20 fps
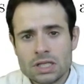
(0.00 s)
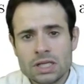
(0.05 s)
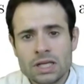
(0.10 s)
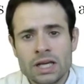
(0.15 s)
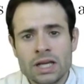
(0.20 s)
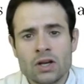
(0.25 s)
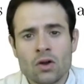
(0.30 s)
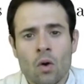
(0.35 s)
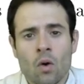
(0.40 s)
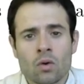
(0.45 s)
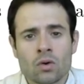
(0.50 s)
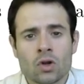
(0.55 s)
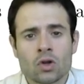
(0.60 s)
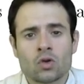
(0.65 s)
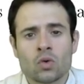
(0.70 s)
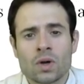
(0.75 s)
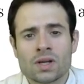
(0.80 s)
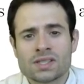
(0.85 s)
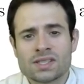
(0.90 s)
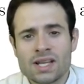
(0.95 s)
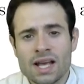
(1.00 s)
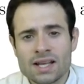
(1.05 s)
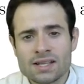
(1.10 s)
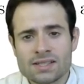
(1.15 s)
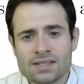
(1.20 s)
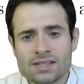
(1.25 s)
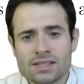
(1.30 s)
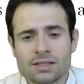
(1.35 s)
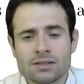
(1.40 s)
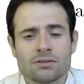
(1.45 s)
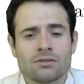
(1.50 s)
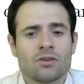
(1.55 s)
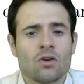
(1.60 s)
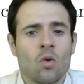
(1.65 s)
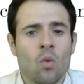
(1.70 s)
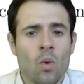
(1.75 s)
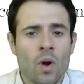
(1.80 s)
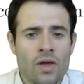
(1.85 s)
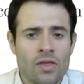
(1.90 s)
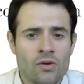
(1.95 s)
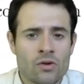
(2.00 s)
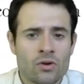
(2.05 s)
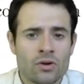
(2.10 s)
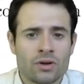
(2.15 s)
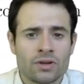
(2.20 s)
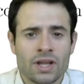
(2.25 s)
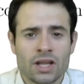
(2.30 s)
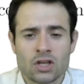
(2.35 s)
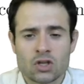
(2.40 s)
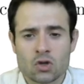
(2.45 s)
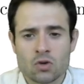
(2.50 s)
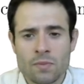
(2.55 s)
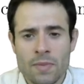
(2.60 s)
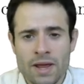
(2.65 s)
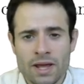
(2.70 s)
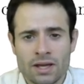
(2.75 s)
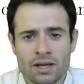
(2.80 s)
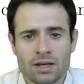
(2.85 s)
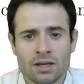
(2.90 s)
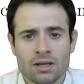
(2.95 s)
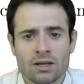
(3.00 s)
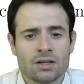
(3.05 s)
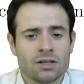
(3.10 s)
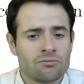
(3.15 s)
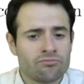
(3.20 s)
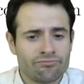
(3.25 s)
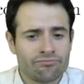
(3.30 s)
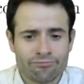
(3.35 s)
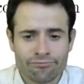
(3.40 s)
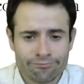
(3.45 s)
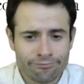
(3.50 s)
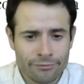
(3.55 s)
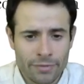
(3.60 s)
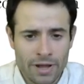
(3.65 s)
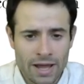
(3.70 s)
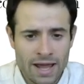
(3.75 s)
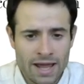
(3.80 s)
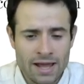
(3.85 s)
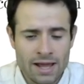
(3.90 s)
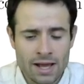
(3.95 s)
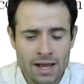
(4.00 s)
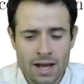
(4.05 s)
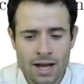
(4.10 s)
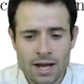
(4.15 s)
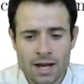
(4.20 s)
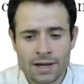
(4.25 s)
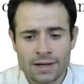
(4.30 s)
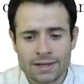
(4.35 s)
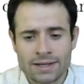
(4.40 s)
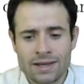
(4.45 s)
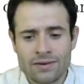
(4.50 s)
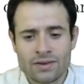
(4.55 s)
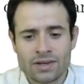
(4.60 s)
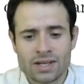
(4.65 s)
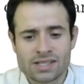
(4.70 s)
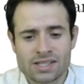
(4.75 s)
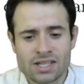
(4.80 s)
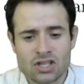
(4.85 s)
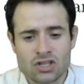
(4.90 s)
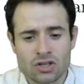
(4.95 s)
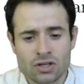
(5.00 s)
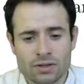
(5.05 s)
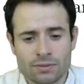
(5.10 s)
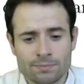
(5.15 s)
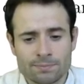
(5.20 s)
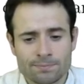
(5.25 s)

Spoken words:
in order to assess whether they should make a given decision.